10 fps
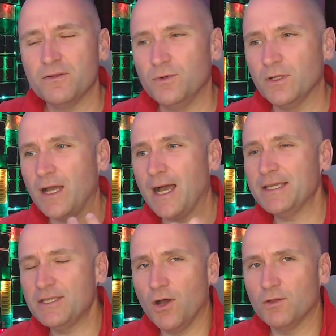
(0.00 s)
Well, I
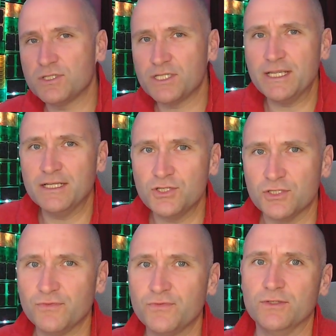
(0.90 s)
can't see into
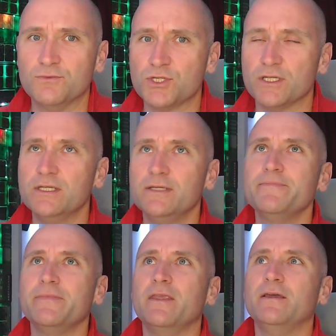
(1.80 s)
the future.
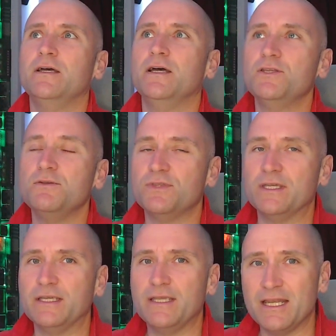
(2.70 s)
I don't
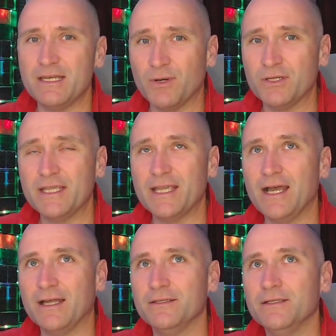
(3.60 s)
think anybody
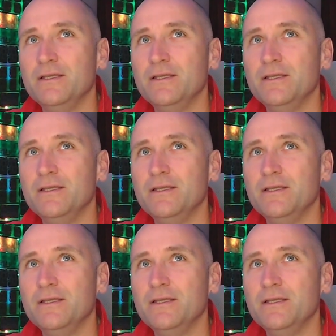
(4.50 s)
can.